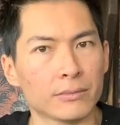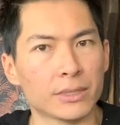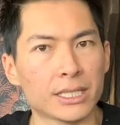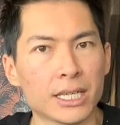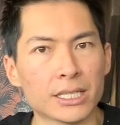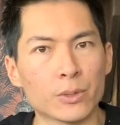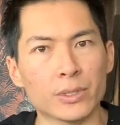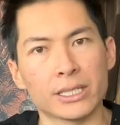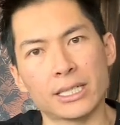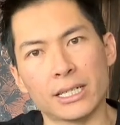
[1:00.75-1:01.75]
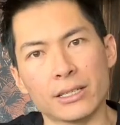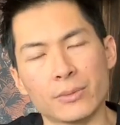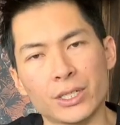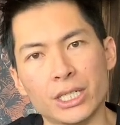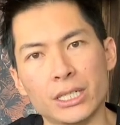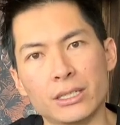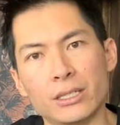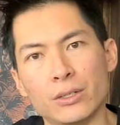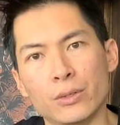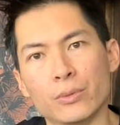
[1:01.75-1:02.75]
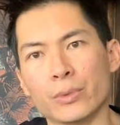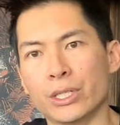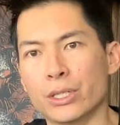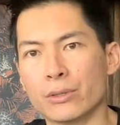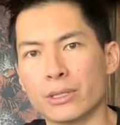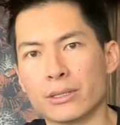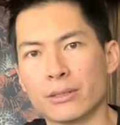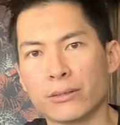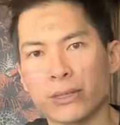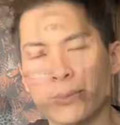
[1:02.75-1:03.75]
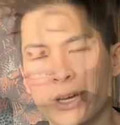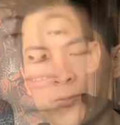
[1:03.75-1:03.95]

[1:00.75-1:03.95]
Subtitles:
the sensor will tell the machine to reduce the power.